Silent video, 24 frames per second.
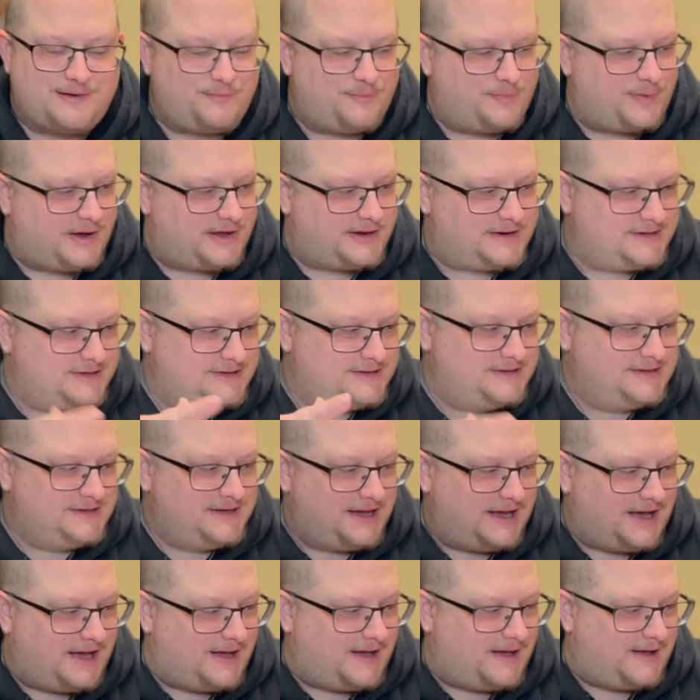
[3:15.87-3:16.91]
But
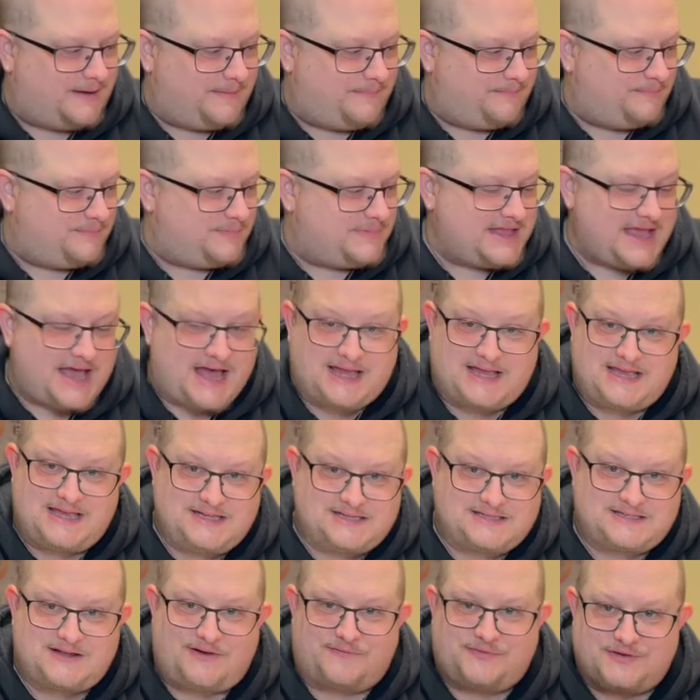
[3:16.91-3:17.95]
yeah, he
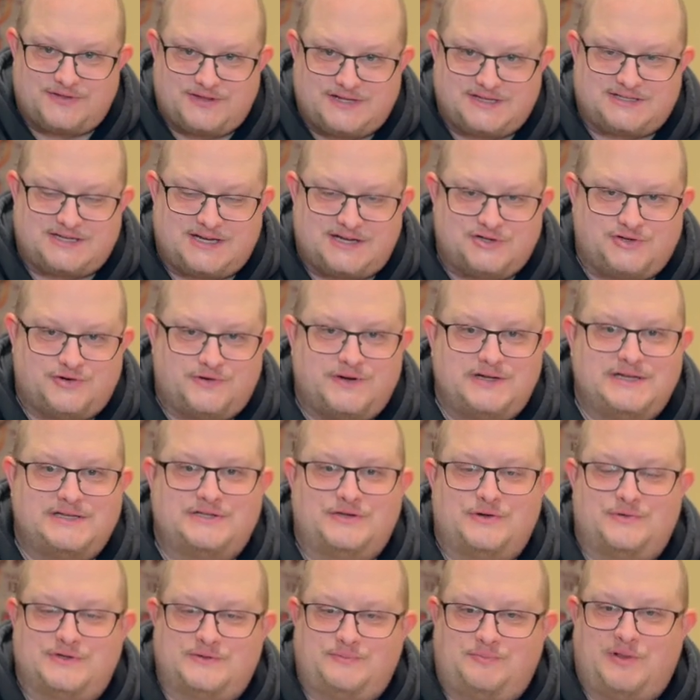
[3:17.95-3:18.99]
suffered this injury,
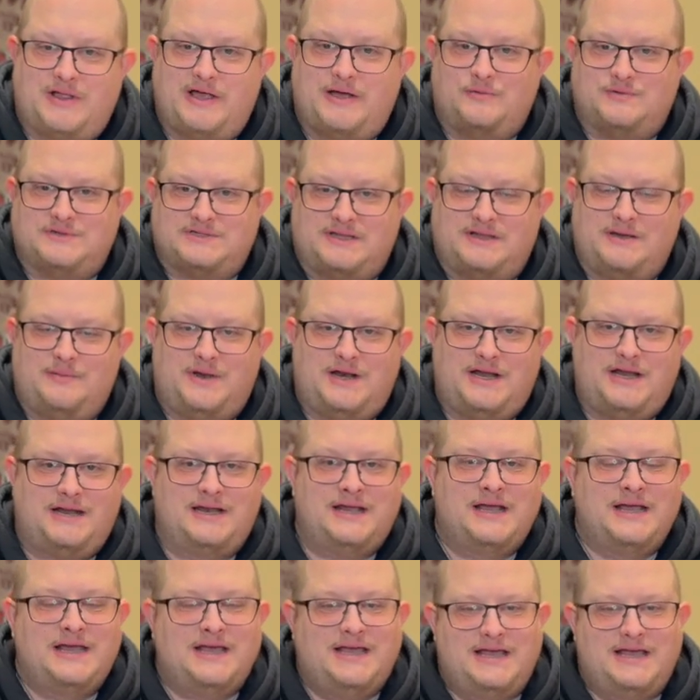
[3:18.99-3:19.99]
so his play was limited.